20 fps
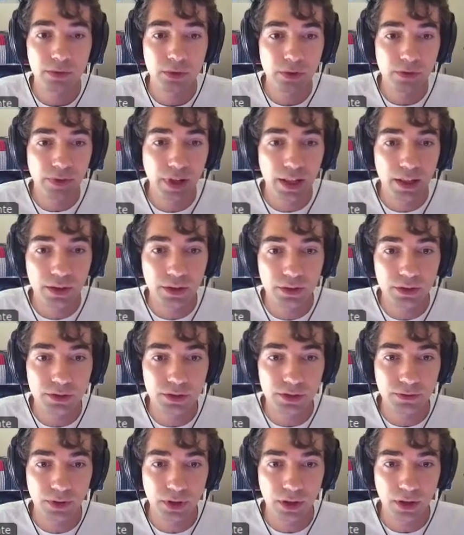values
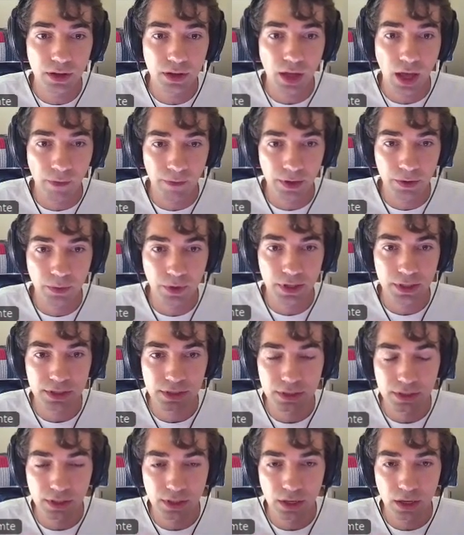of the Hamming
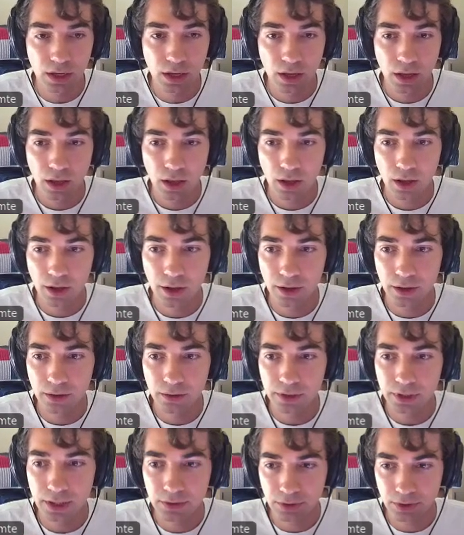weight
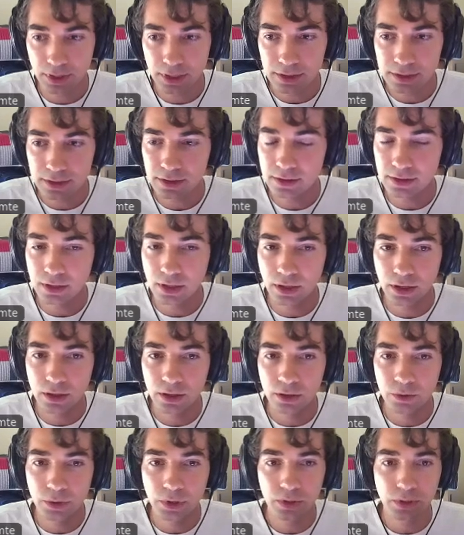given this,
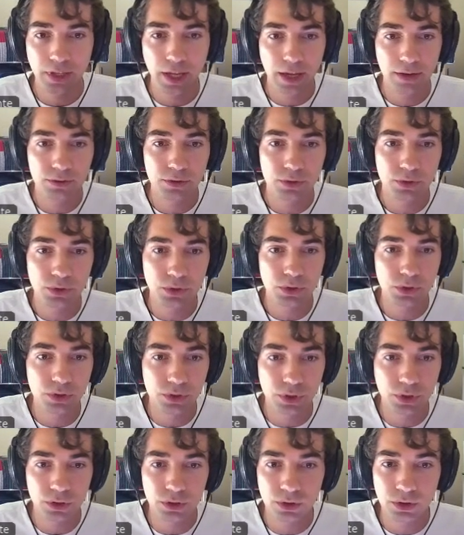we only have 2 to
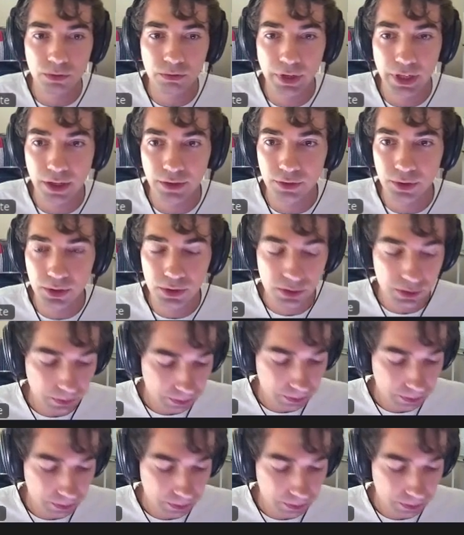the q many of those.